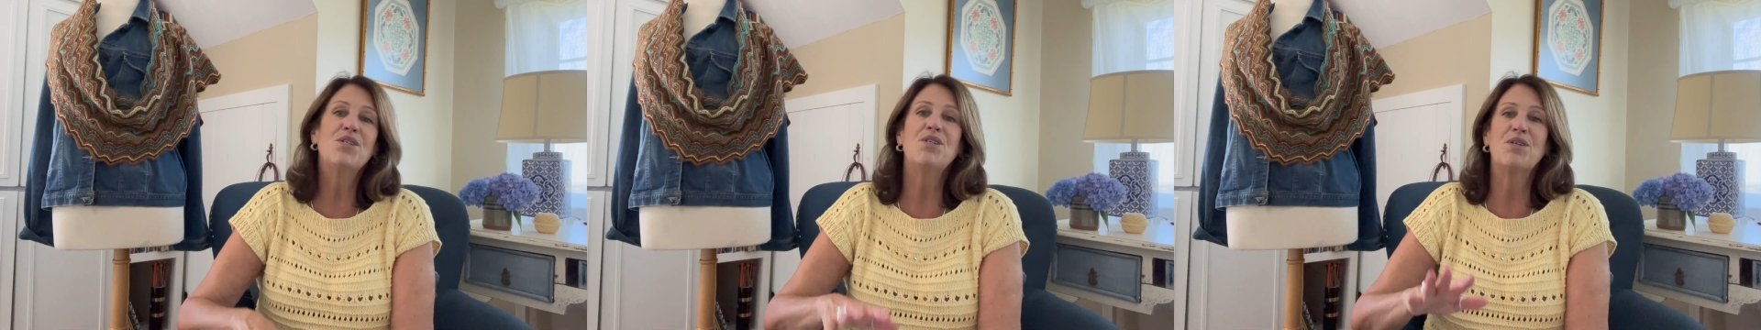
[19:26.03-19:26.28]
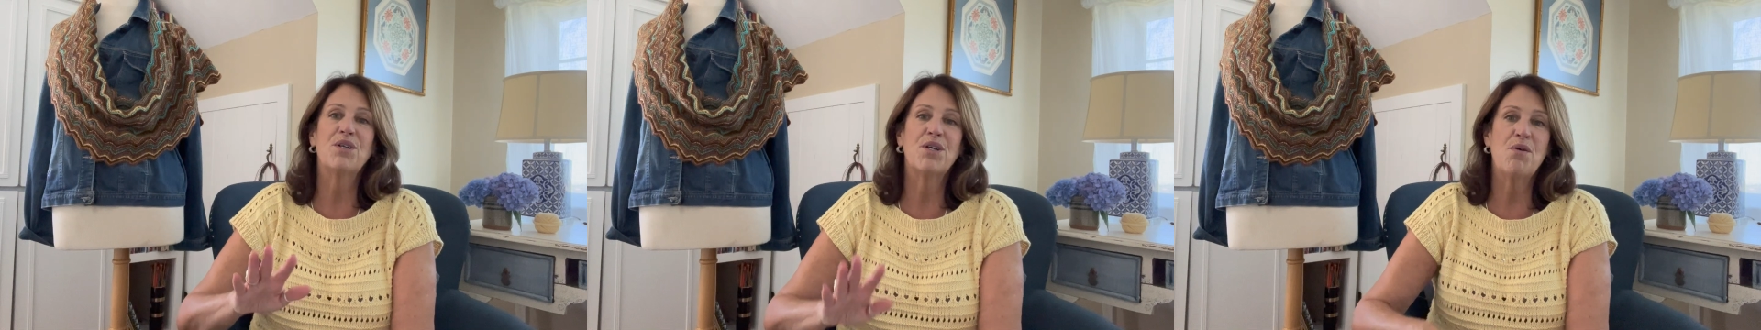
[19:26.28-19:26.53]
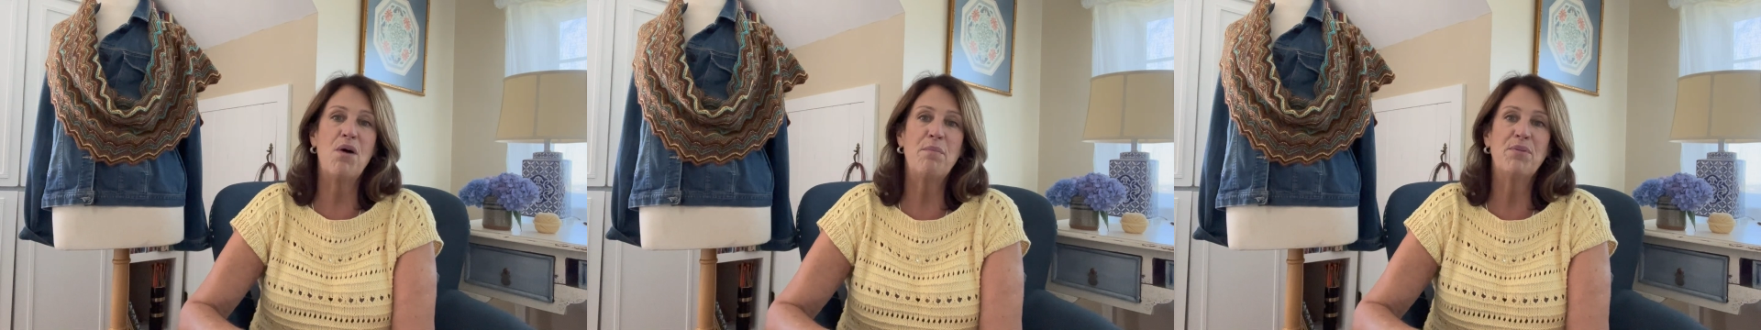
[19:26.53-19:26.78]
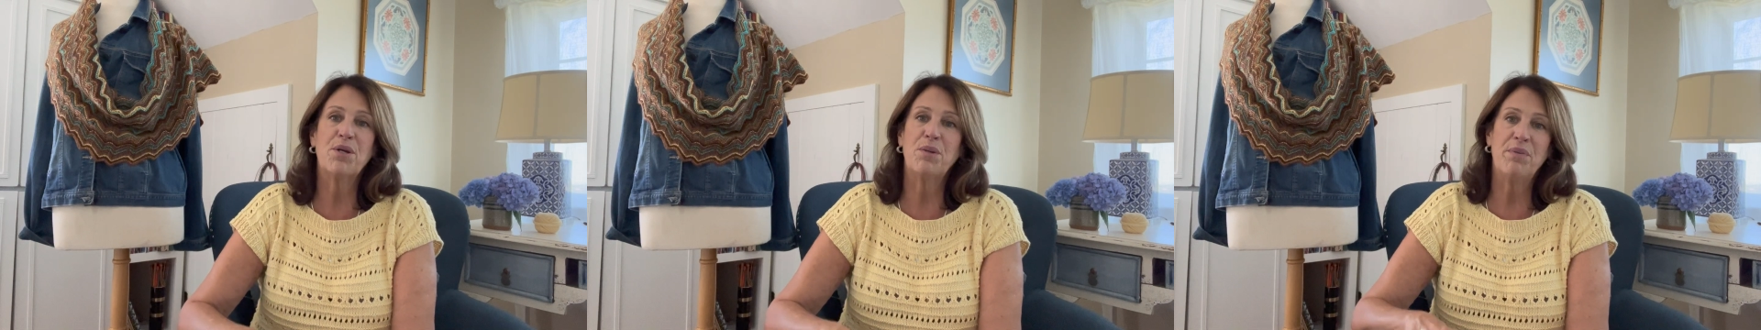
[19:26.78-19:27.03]
You could go up,
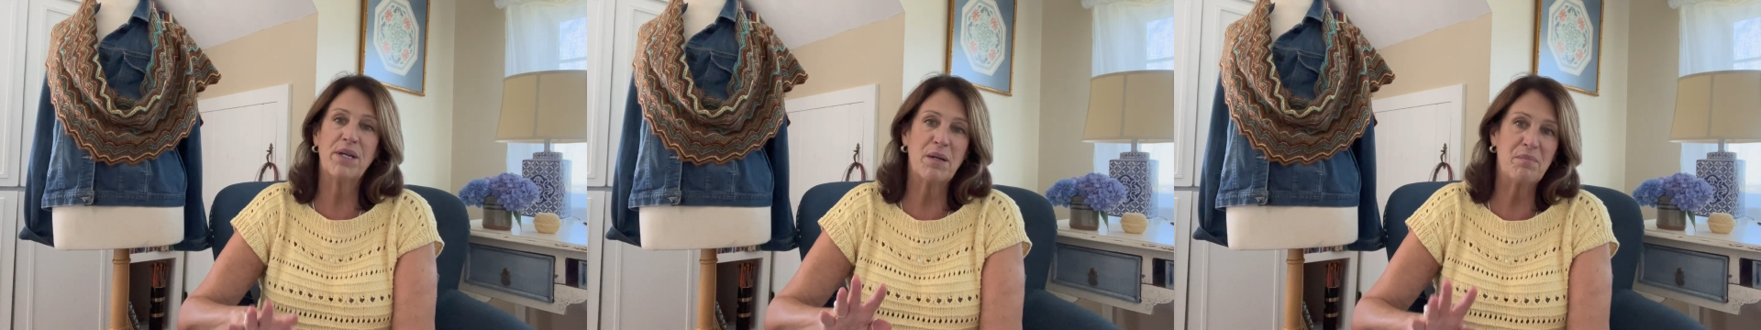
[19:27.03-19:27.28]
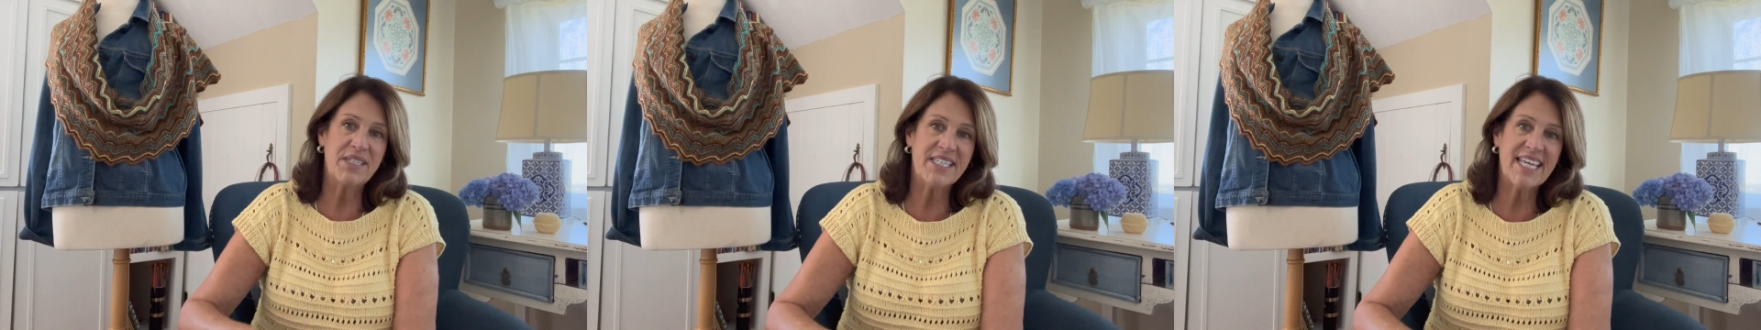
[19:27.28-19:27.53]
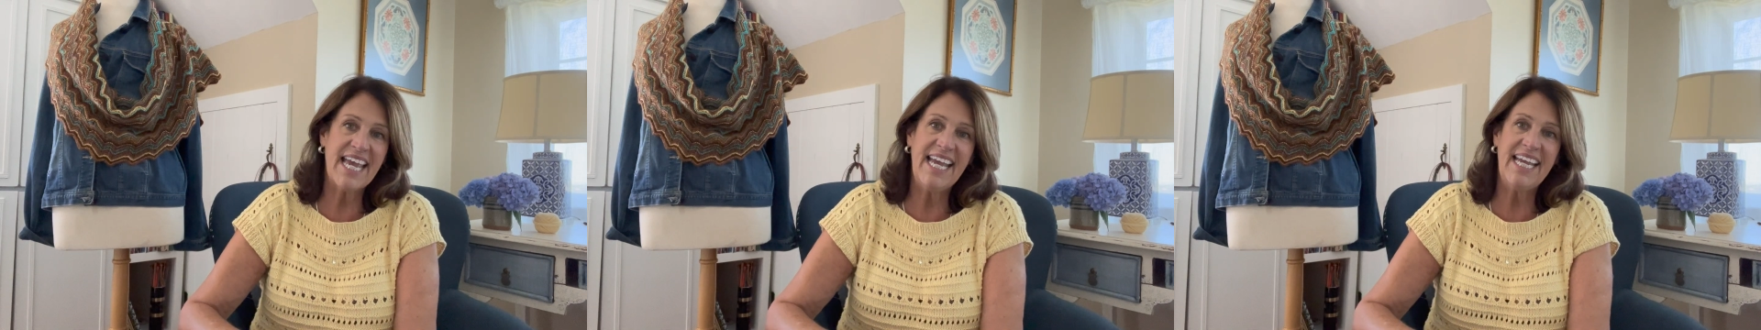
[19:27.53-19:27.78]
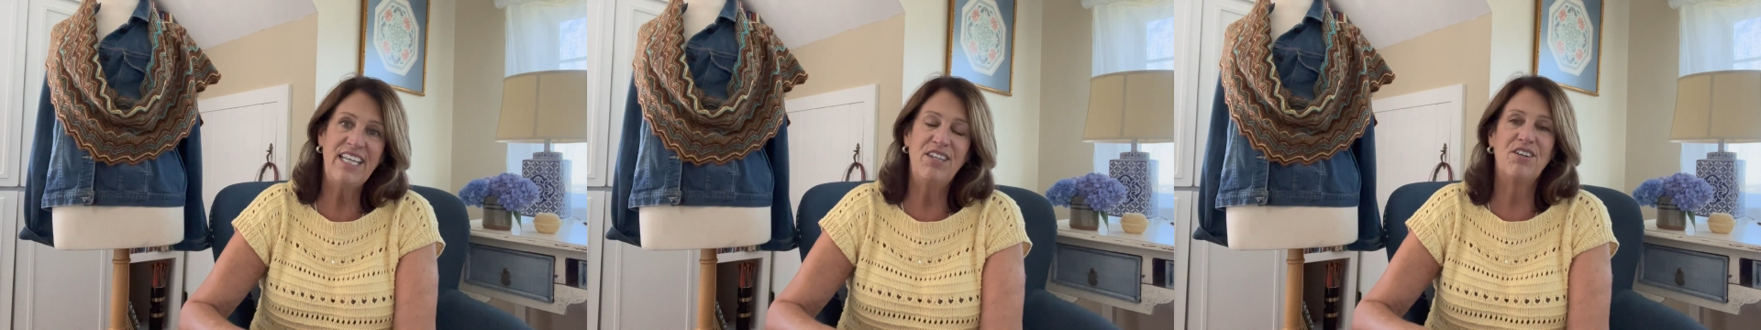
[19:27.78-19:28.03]
you could pick up a
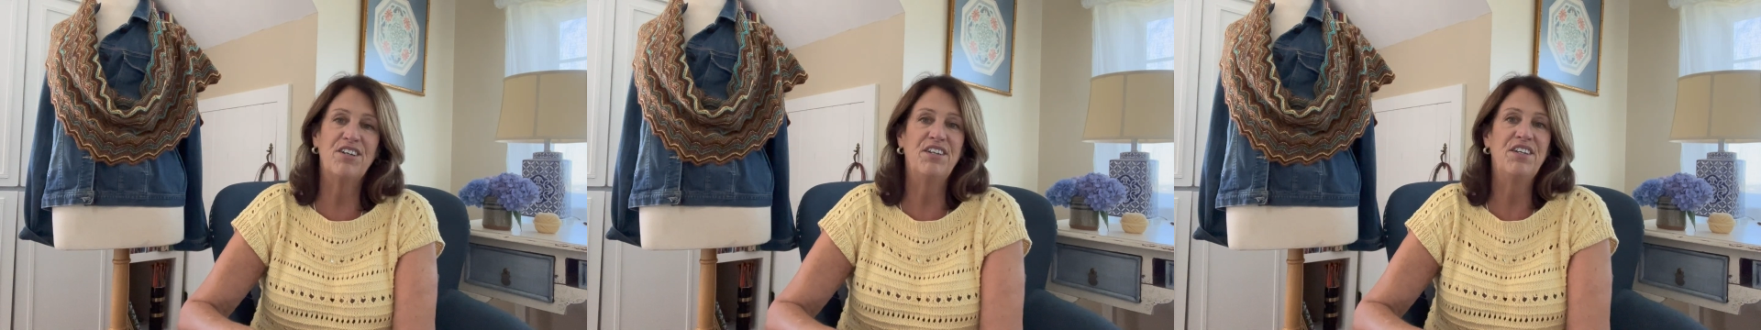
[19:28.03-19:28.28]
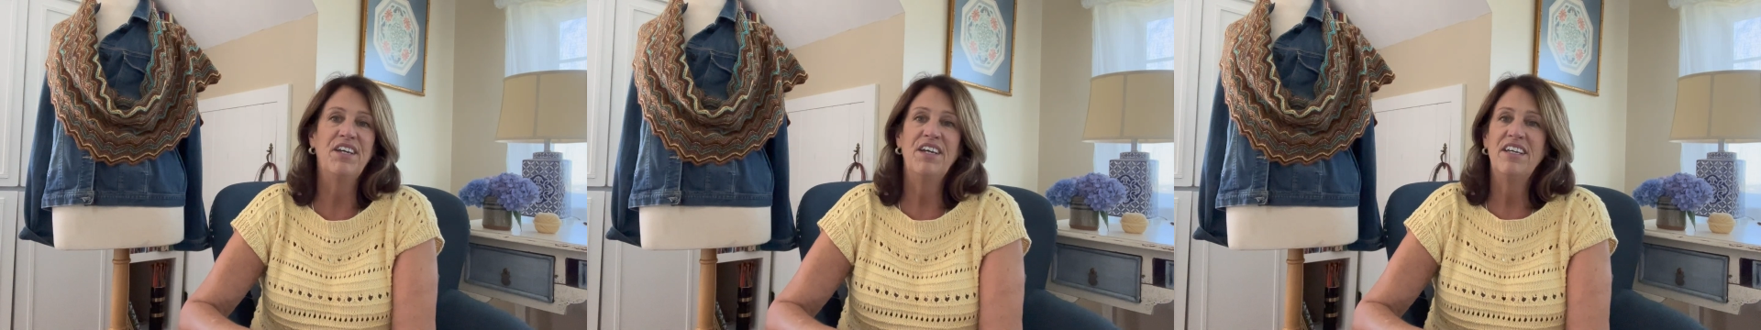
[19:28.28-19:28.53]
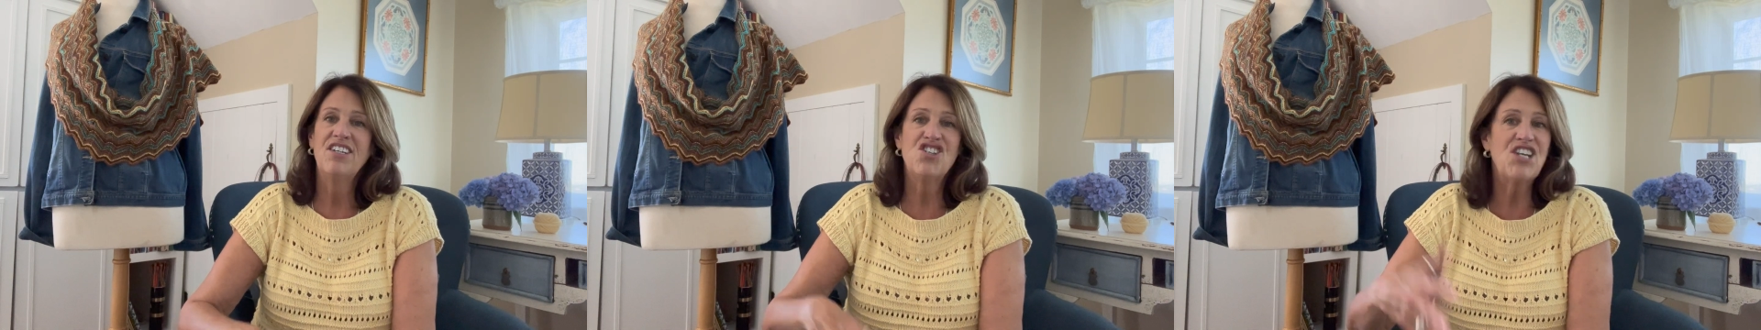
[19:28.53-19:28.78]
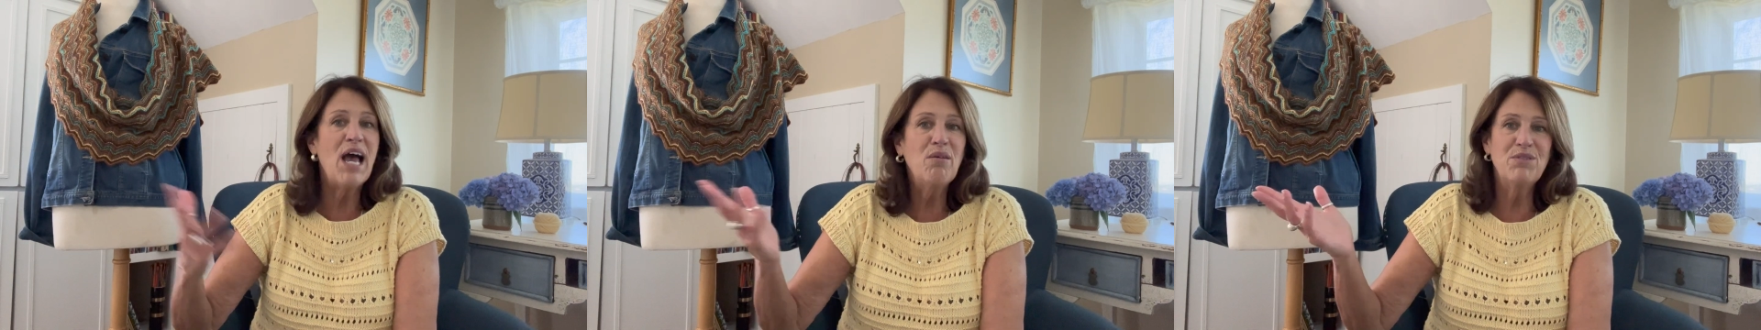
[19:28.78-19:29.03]
skein, you could
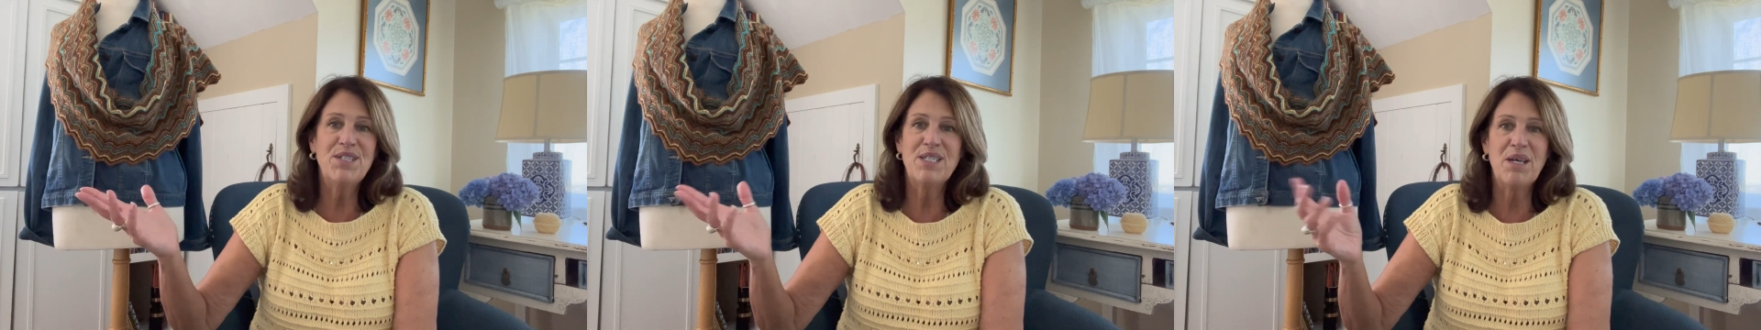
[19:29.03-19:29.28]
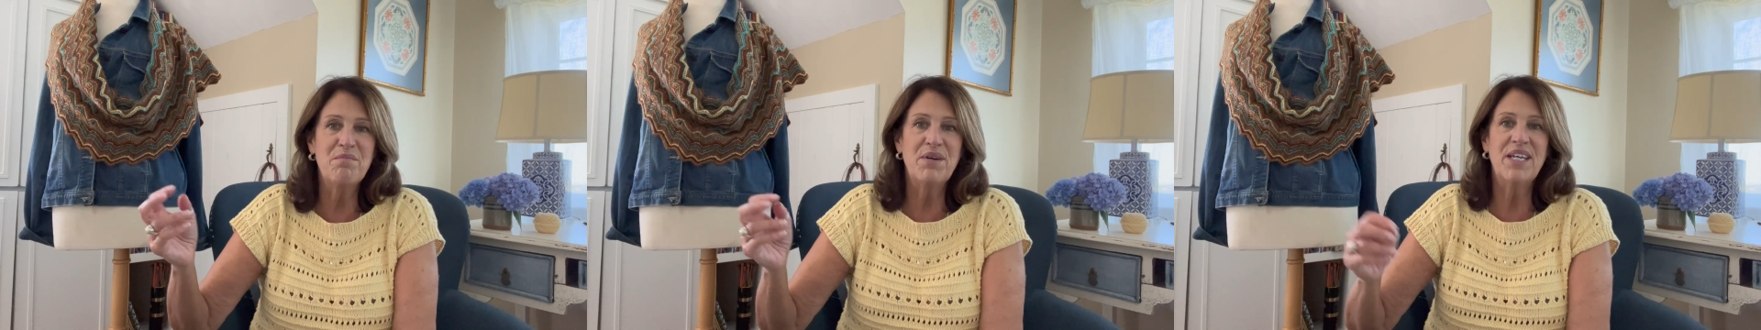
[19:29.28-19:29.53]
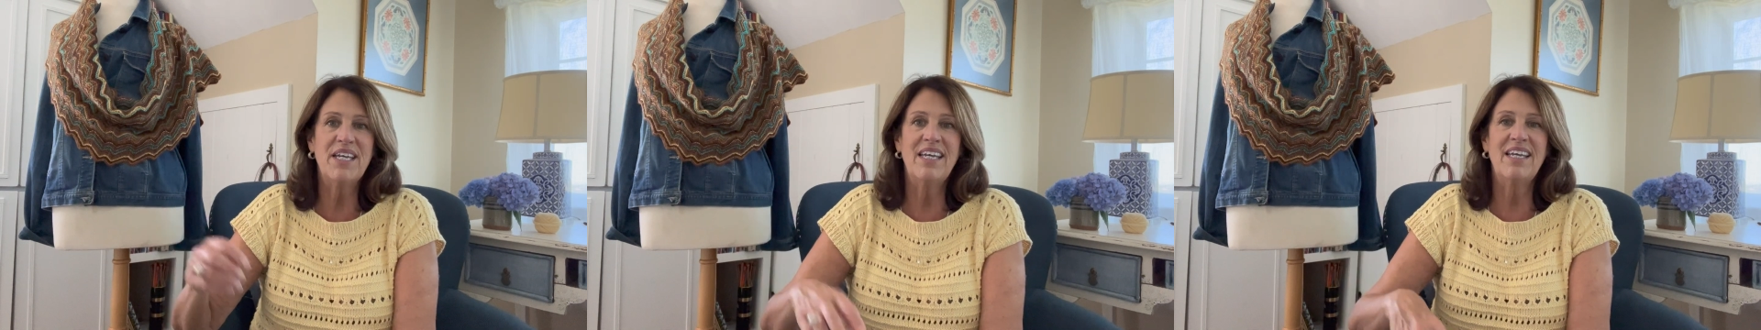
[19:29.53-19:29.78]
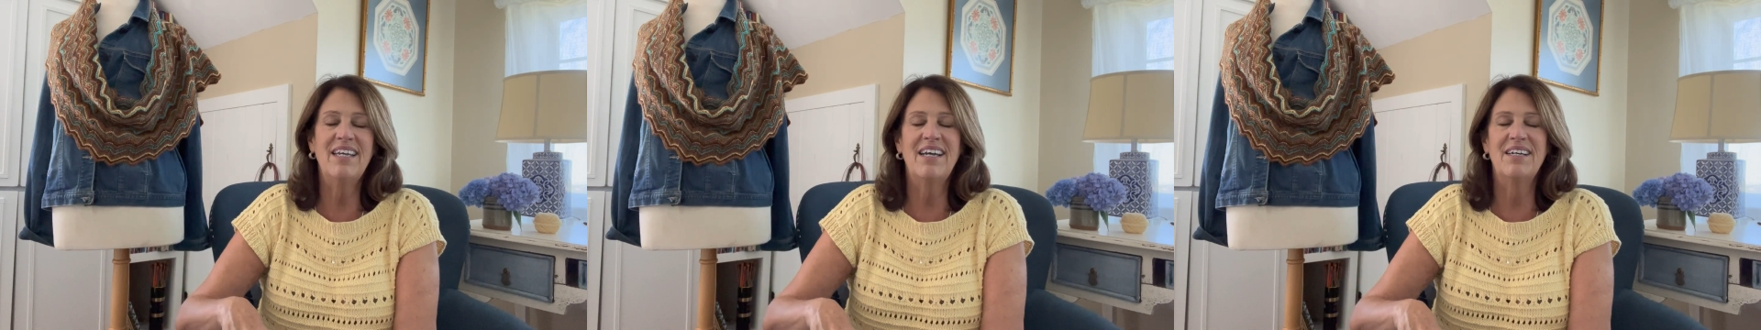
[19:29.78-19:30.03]
chat with
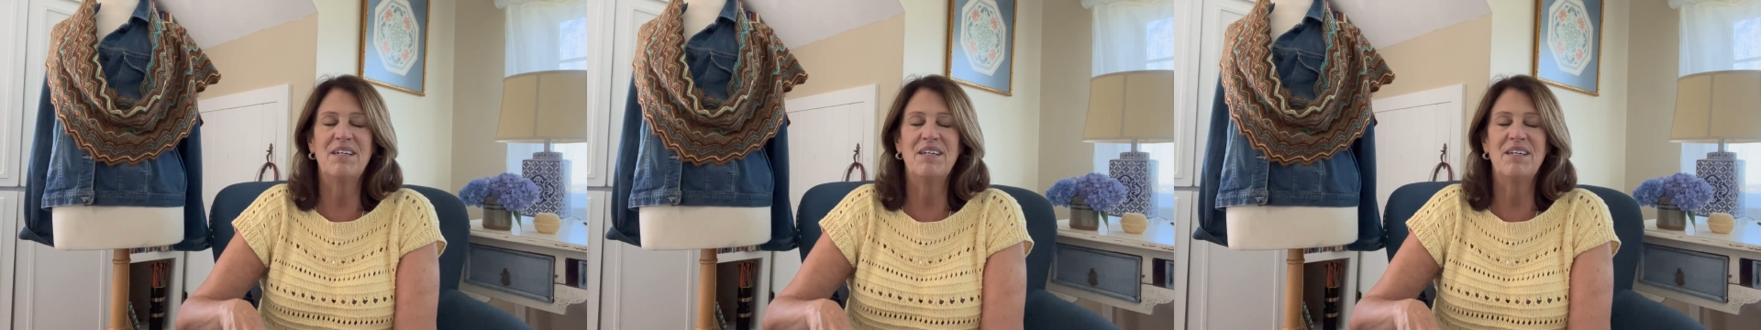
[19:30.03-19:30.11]
somebody.